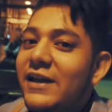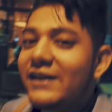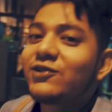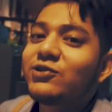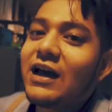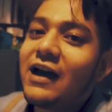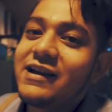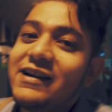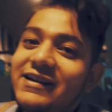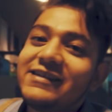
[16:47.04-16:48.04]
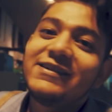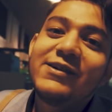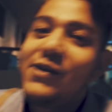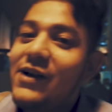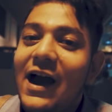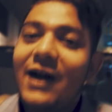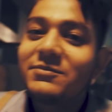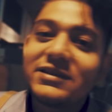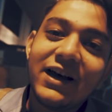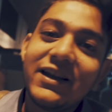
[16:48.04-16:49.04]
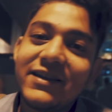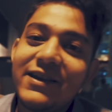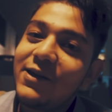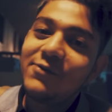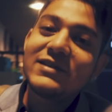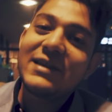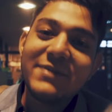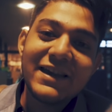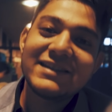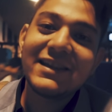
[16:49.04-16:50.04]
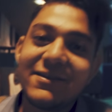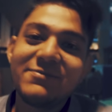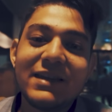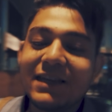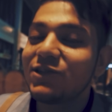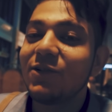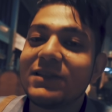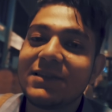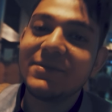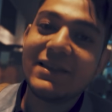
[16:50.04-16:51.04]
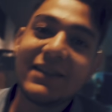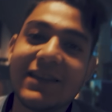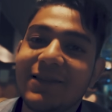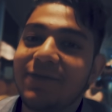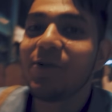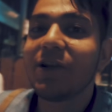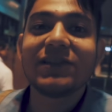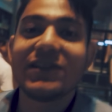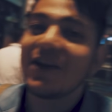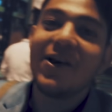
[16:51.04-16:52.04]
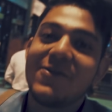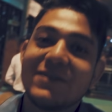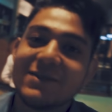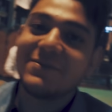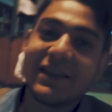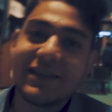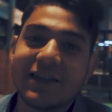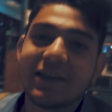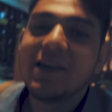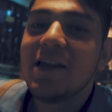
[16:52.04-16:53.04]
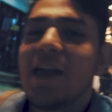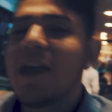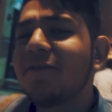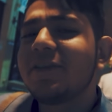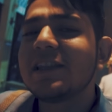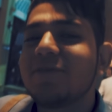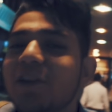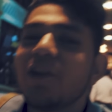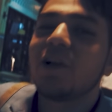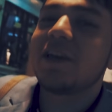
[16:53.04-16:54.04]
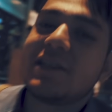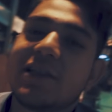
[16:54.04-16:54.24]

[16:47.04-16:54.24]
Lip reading: heading to Dhaka. I'm done. It was amazing. Miniso was amazing. The food in Chittagong was amazing. If this video gets